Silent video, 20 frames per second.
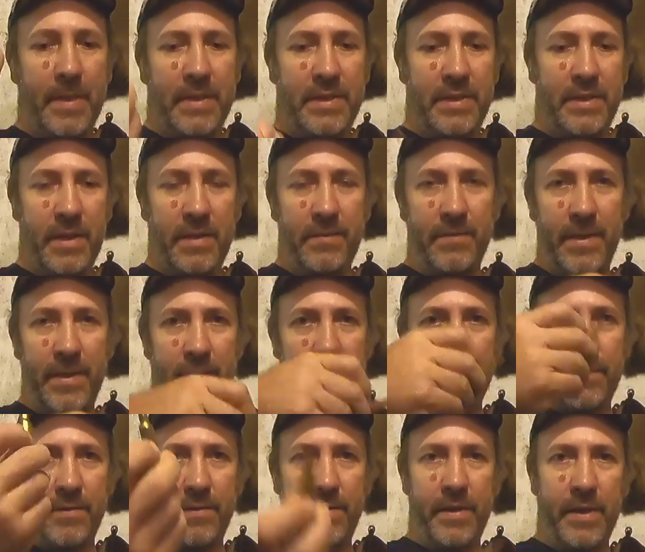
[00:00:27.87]
Stuff like the
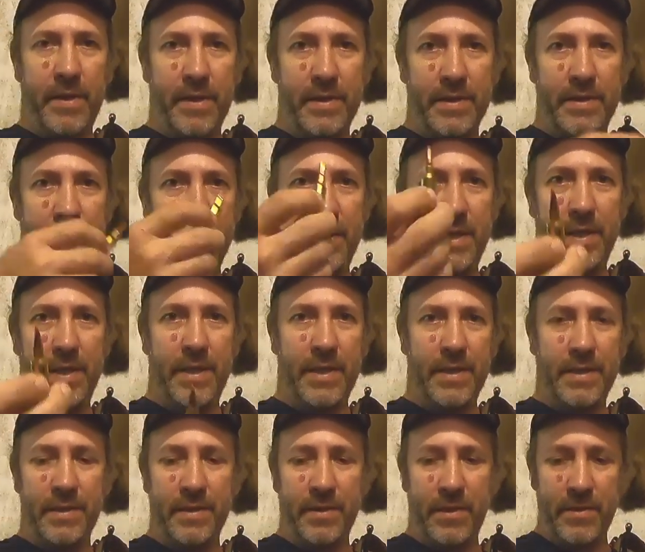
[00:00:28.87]

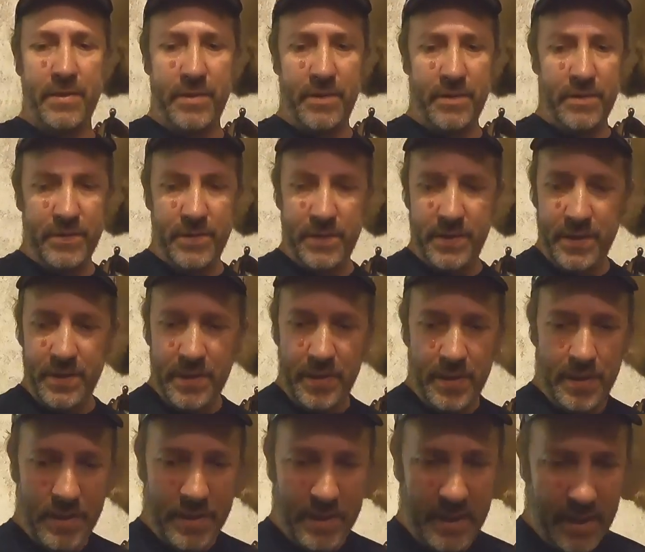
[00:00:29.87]
30-06 and all those
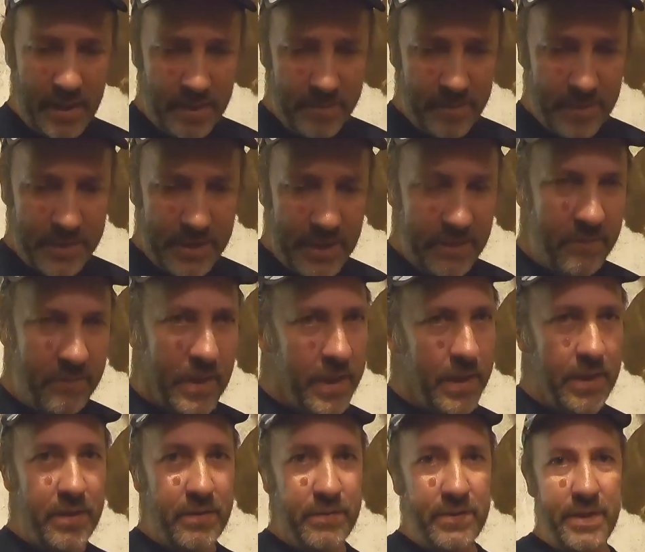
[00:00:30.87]
calibers.
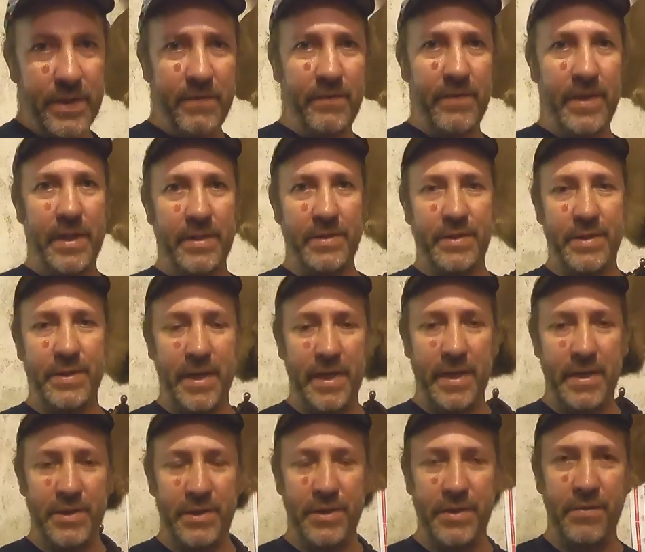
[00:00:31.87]
Everybody knows lever actions
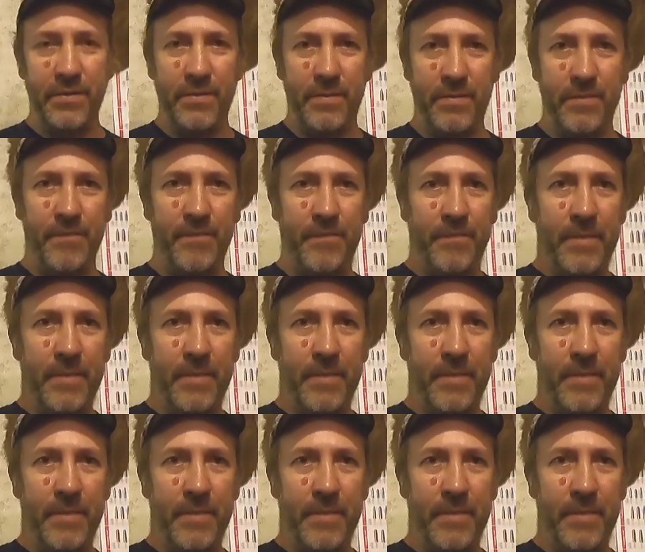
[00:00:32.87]
can't shoot them.